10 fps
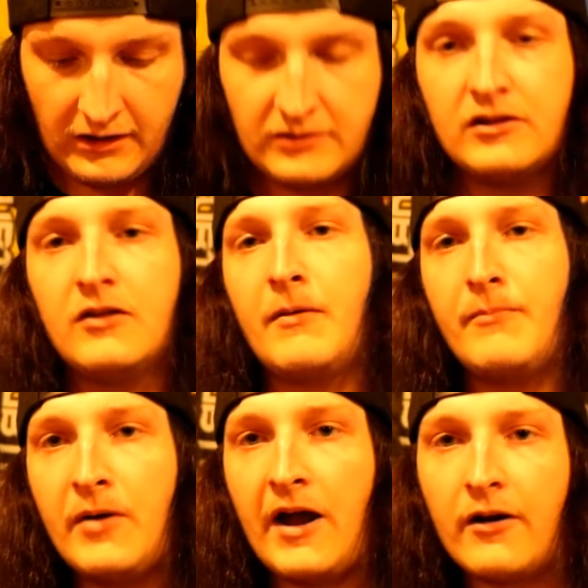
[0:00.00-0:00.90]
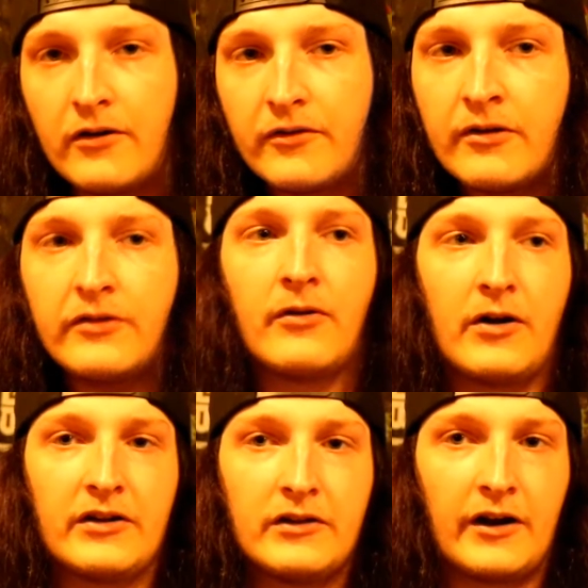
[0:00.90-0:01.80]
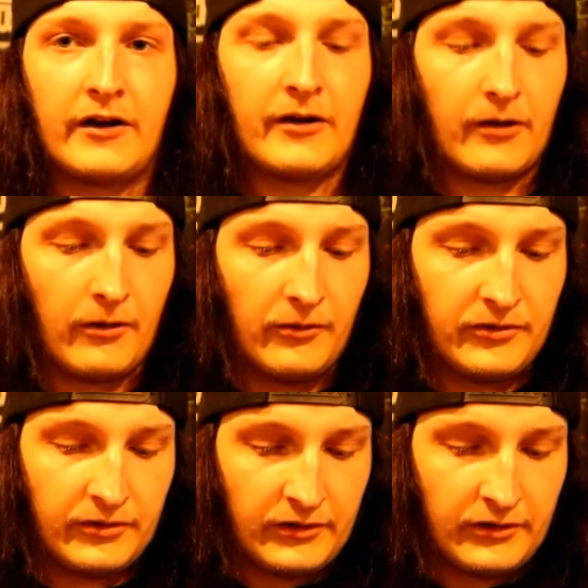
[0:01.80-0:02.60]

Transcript: A little bit better as far as lighting goes.